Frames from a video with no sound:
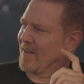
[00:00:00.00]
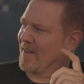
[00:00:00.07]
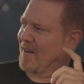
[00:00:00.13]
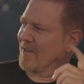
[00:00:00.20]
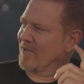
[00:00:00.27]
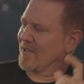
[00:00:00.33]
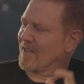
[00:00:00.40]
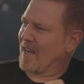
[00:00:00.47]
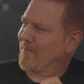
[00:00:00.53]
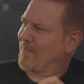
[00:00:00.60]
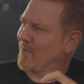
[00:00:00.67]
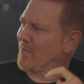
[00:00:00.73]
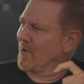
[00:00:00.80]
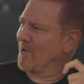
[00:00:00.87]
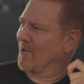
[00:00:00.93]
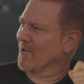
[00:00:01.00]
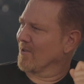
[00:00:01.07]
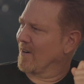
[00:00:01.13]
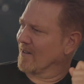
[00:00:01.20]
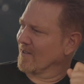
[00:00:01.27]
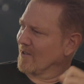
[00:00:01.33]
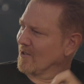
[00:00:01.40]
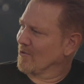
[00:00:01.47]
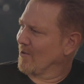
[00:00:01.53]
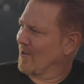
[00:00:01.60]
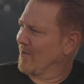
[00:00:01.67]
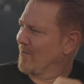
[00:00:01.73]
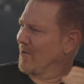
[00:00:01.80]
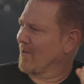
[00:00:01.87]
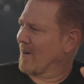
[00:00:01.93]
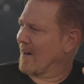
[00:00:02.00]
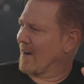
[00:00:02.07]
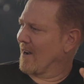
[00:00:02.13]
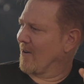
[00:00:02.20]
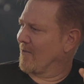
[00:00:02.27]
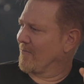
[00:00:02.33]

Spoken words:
inescapable or uncontrollable right now.